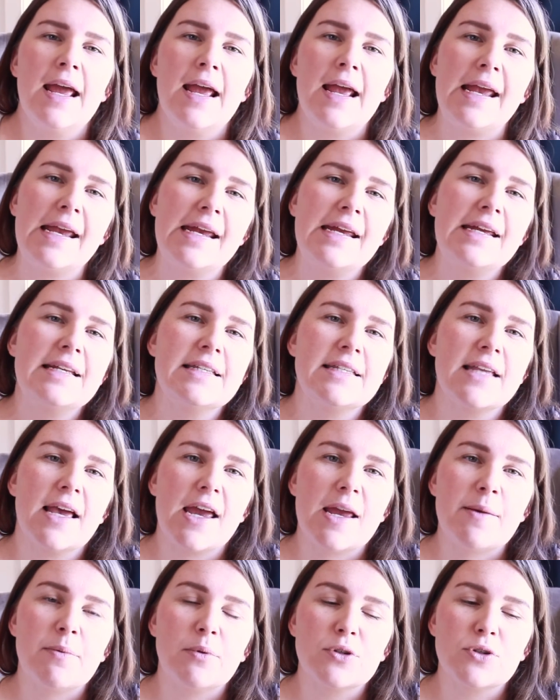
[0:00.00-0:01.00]
He is
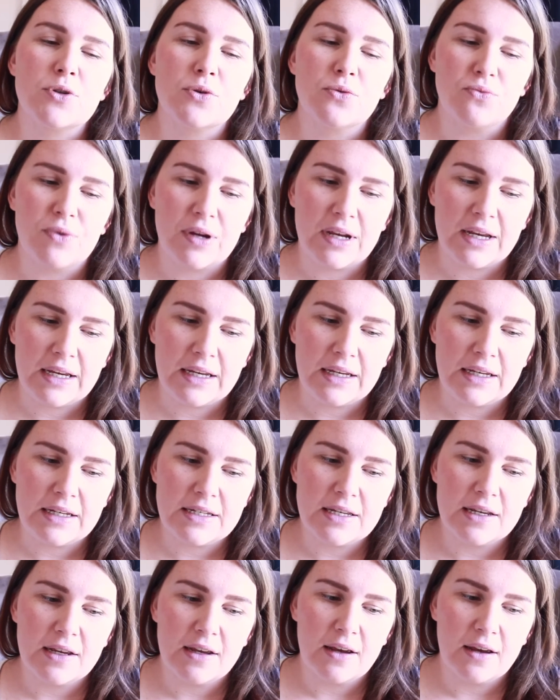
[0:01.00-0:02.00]
able to
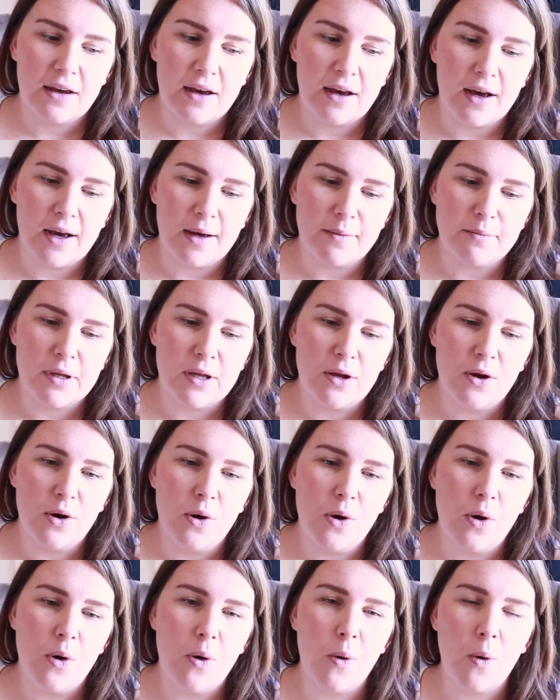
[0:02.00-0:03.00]
read
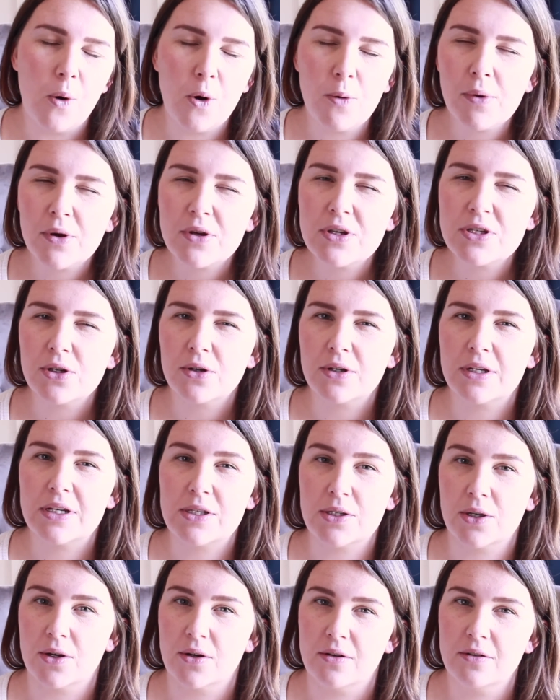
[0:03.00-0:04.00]
almost on
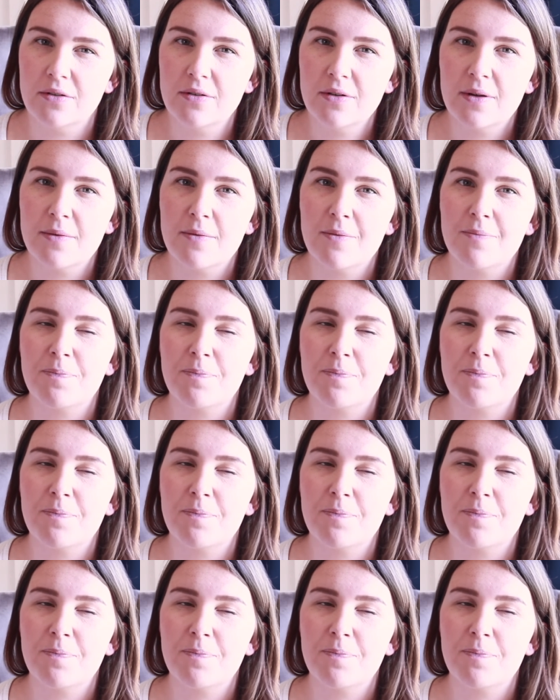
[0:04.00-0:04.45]
his own.